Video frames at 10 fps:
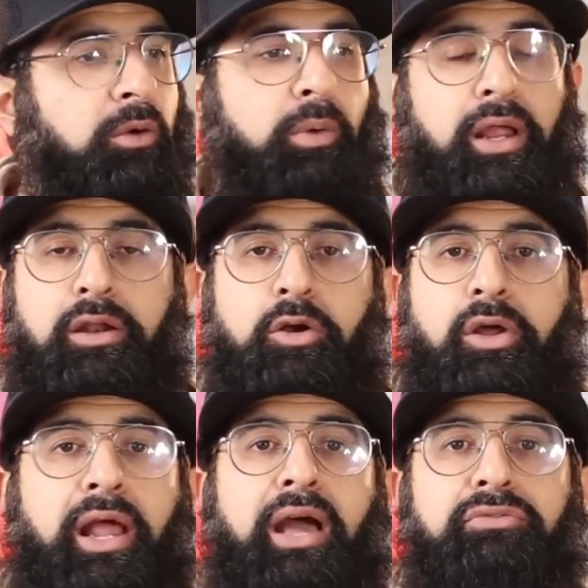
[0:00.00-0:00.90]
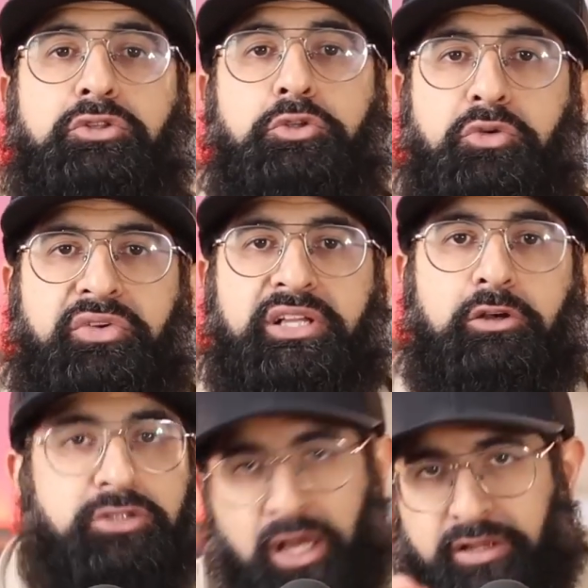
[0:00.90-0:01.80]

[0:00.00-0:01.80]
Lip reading: We're not going to have to do videos.